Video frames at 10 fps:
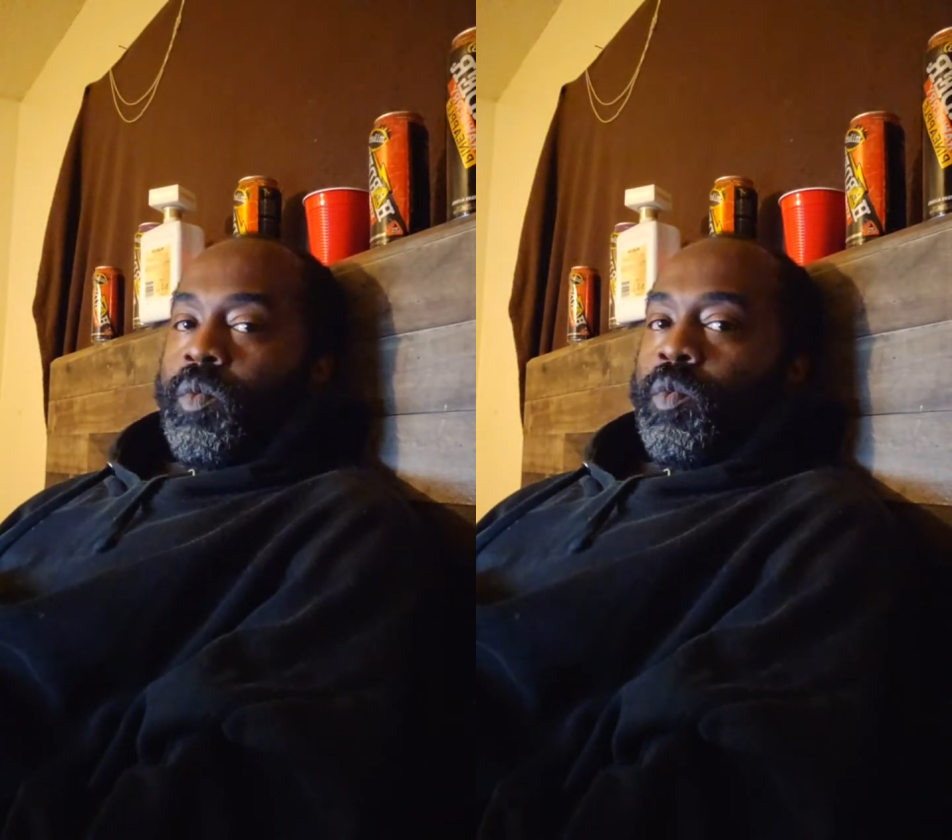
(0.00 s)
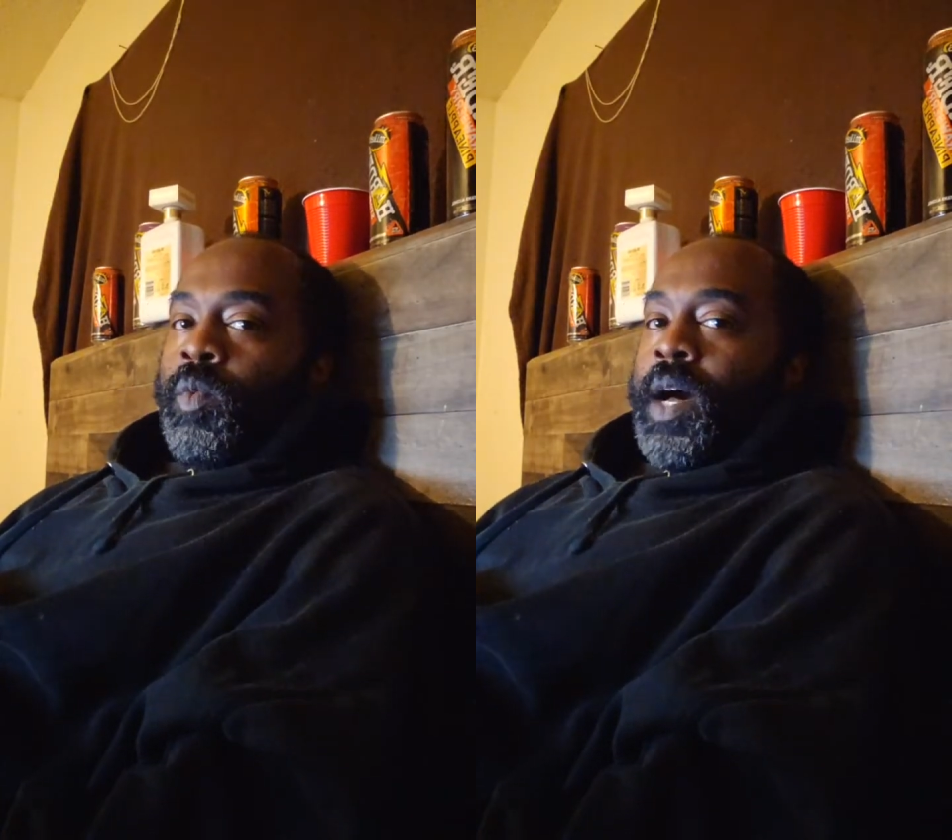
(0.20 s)

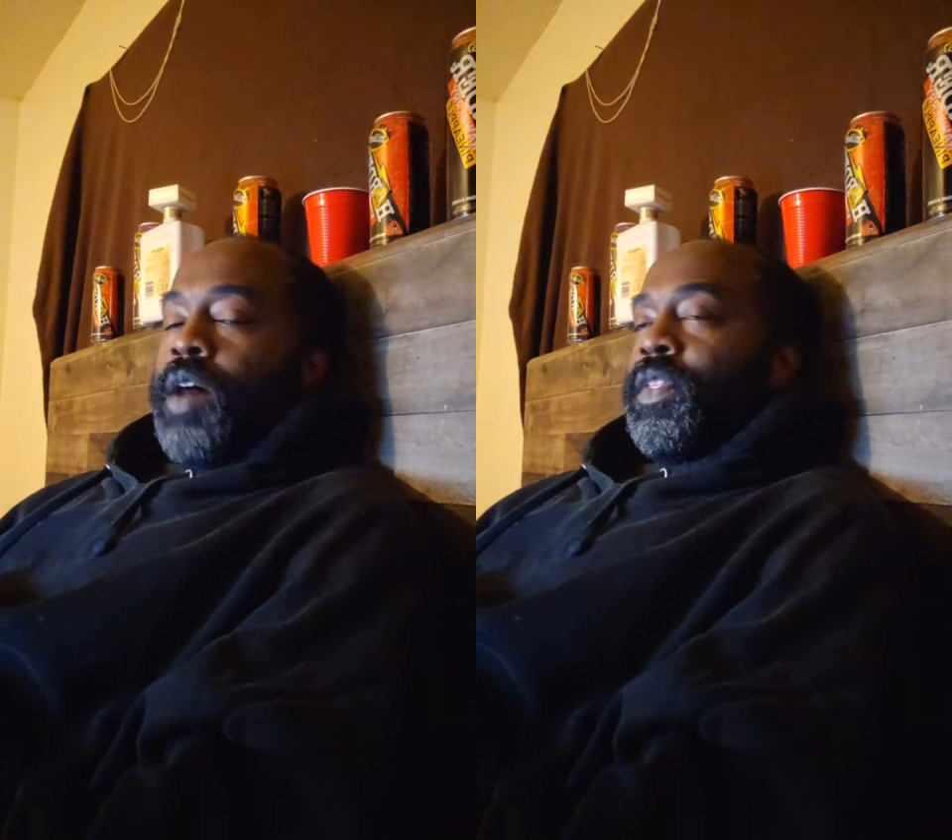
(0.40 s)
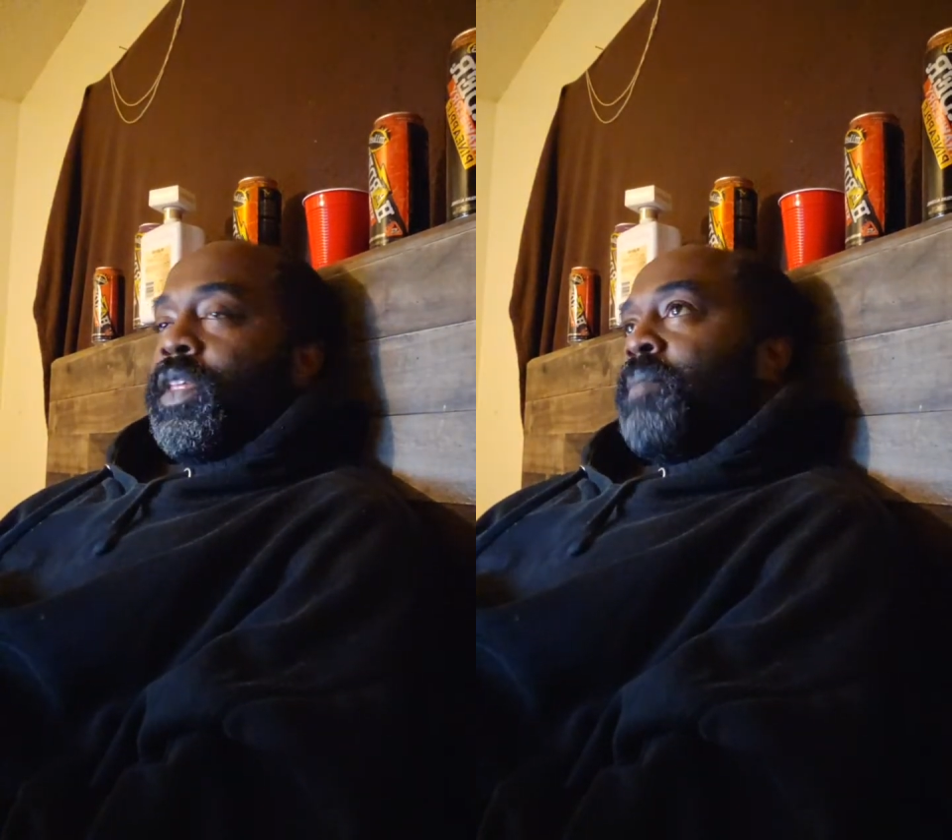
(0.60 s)

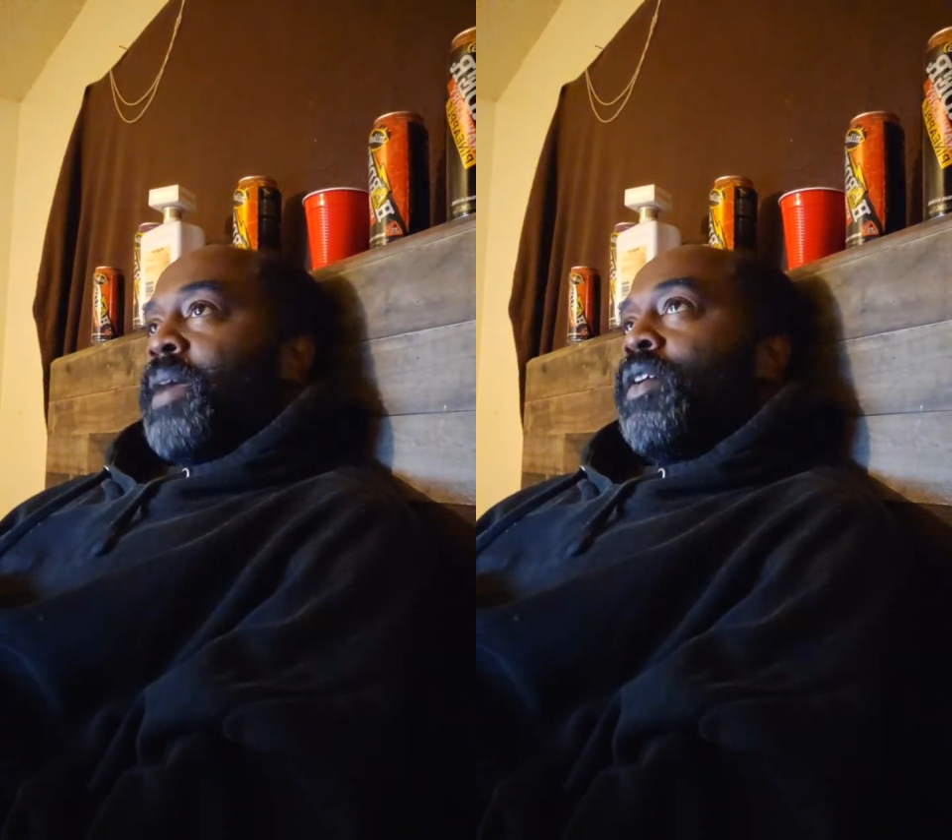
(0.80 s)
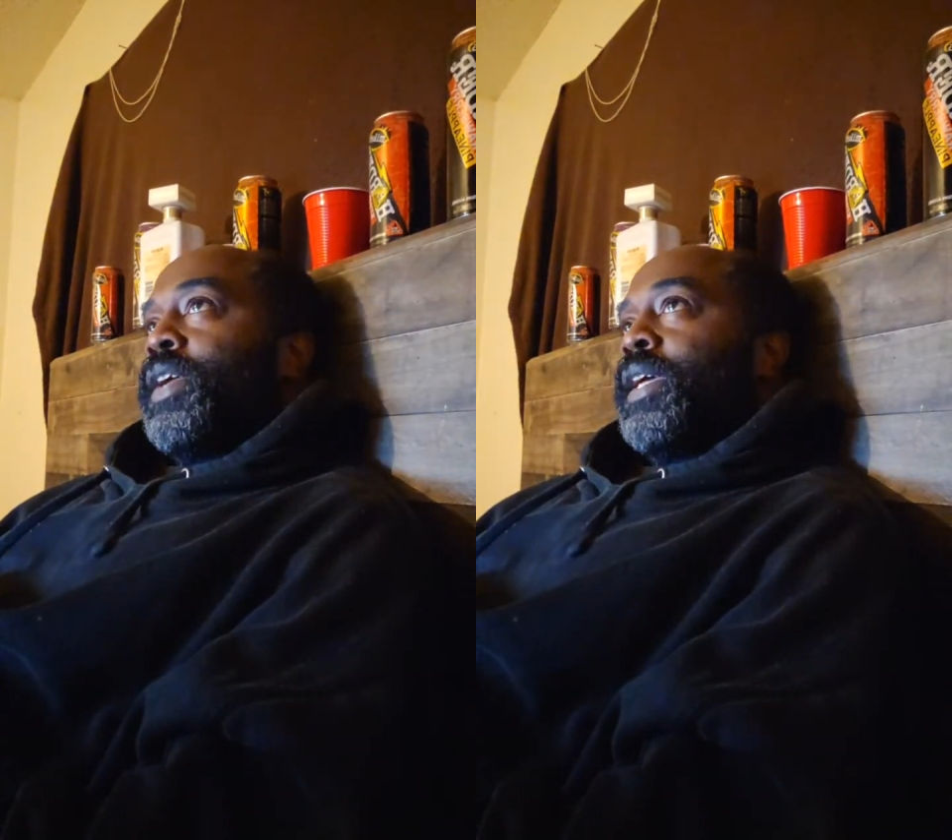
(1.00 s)
while the
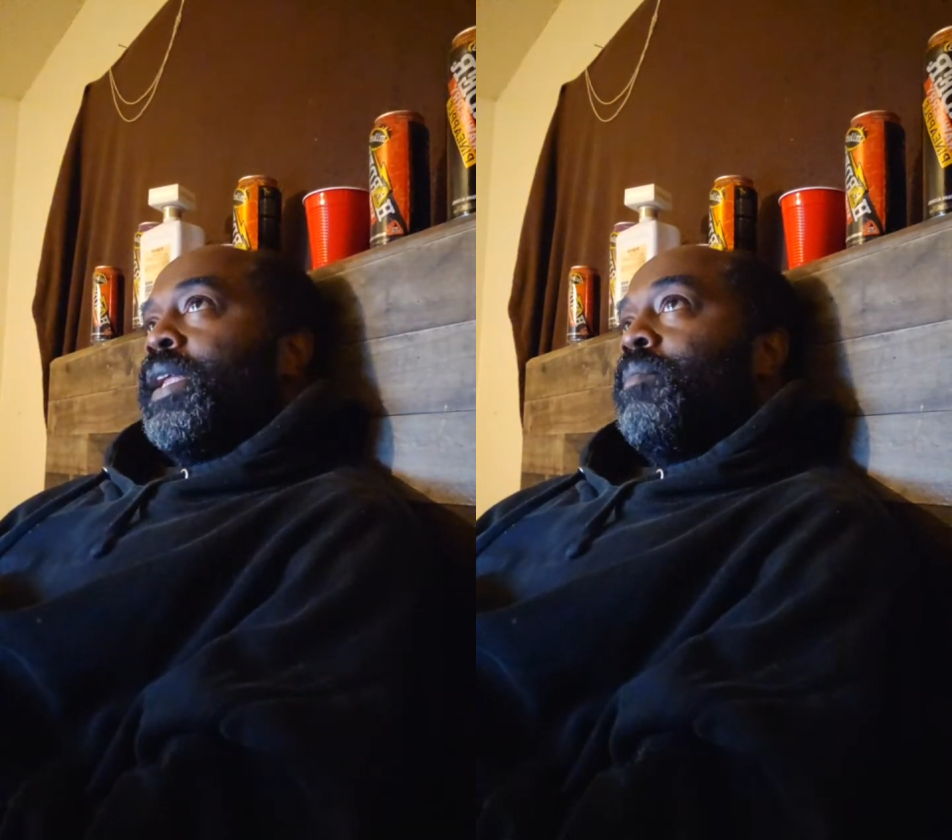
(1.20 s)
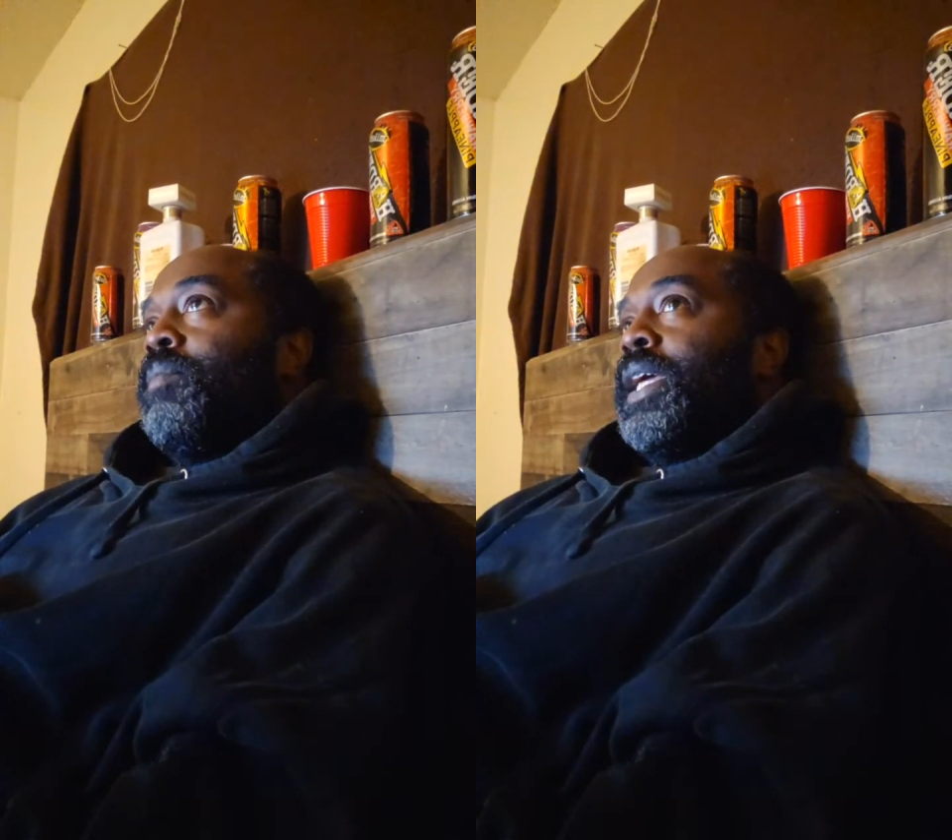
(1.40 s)
American
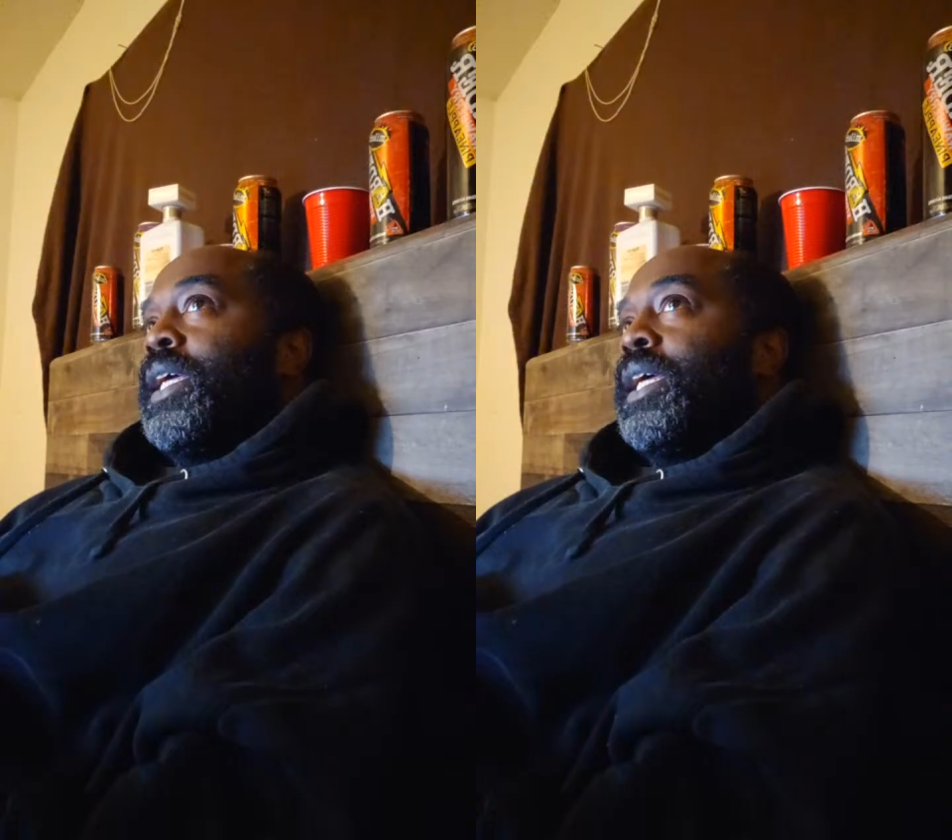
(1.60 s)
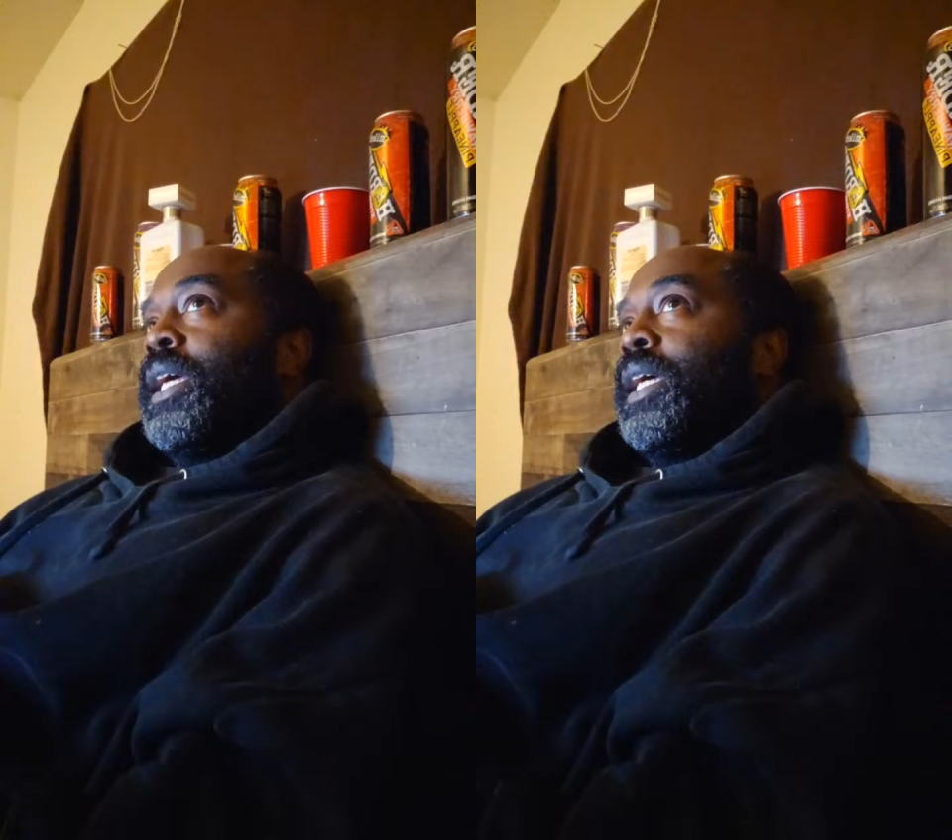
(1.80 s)
in
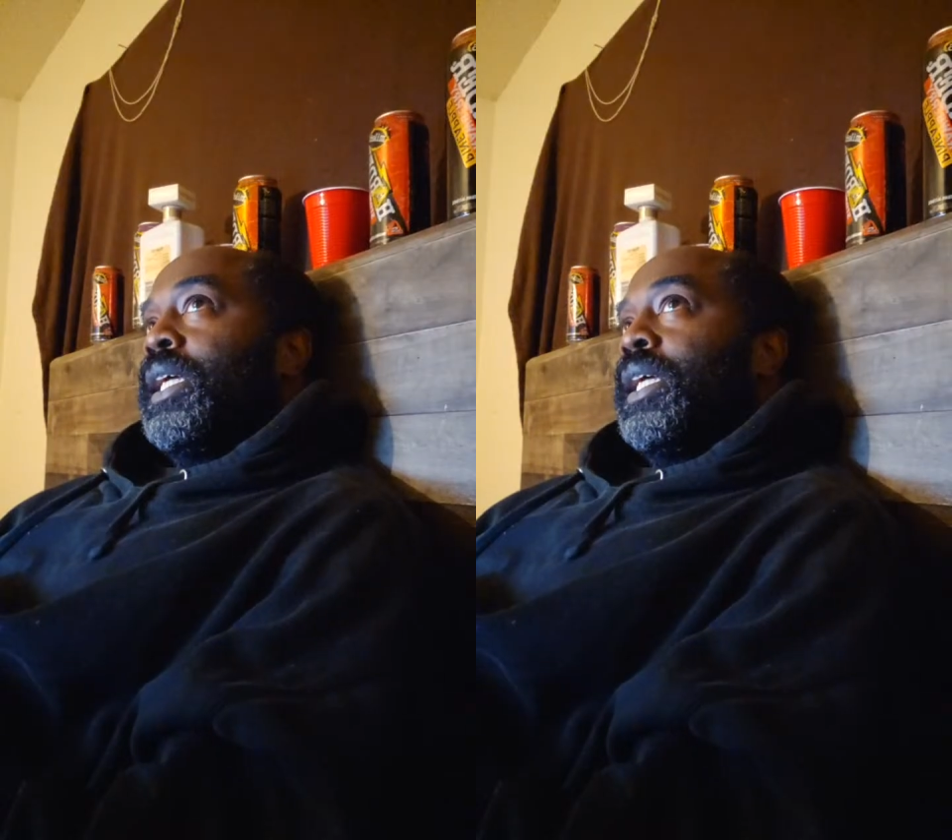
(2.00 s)
me